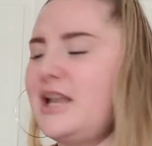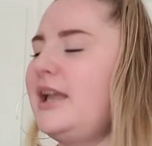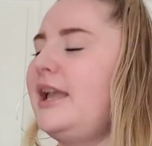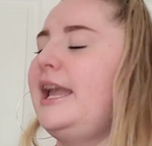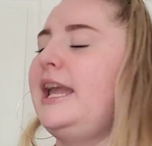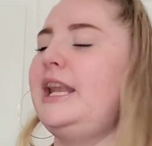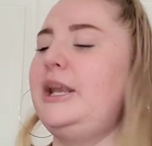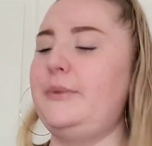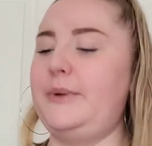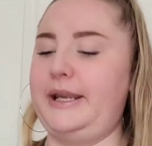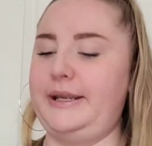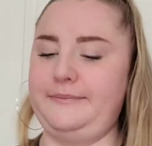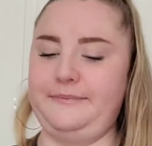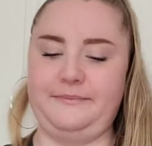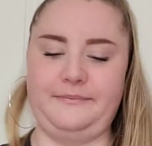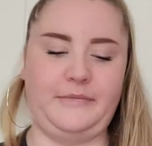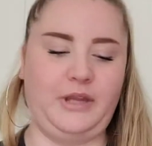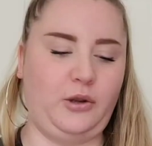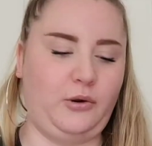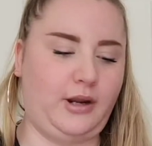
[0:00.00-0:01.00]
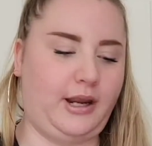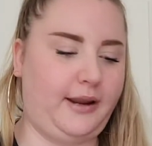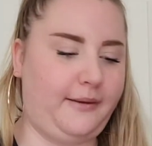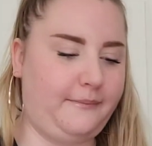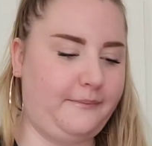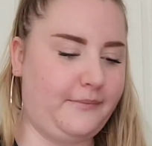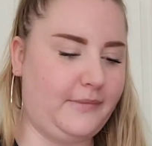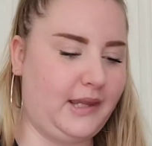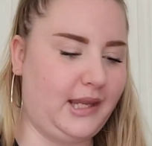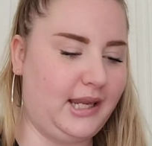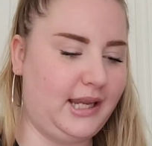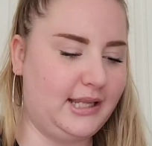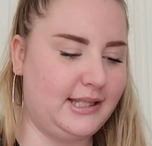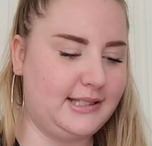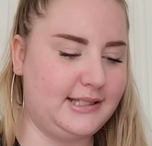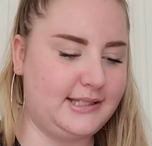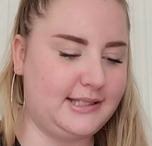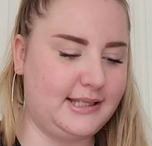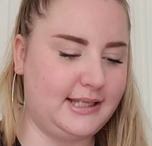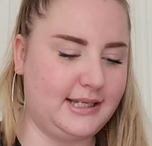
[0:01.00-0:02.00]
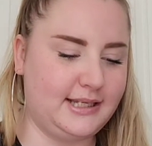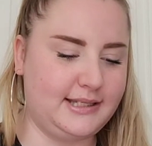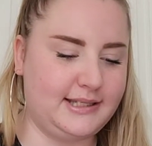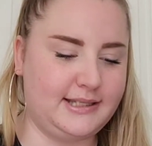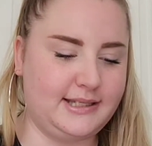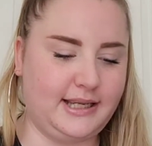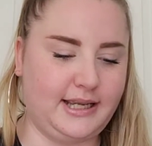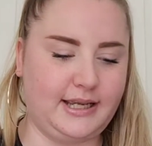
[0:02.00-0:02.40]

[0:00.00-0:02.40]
Anyway, okay. It's this